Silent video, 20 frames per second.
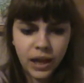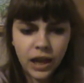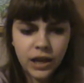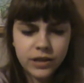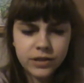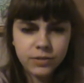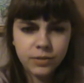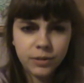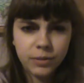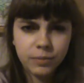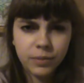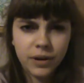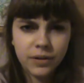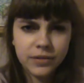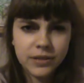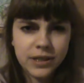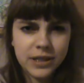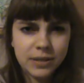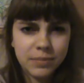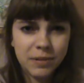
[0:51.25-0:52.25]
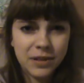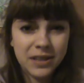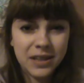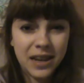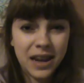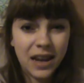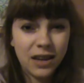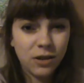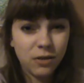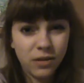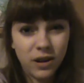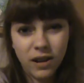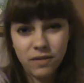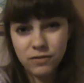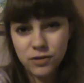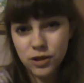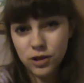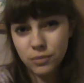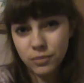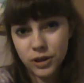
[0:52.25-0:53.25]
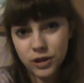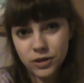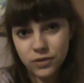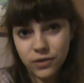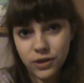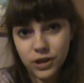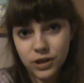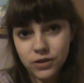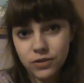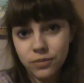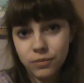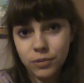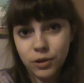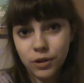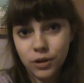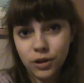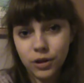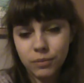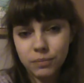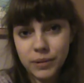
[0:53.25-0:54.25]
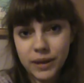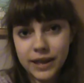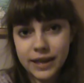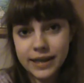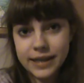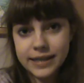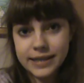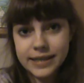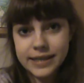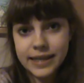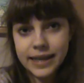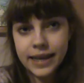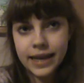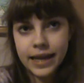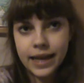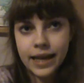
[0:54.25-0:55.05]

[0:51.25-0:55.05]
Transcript: I just want to preface this by saying I don't have too much footage from New York because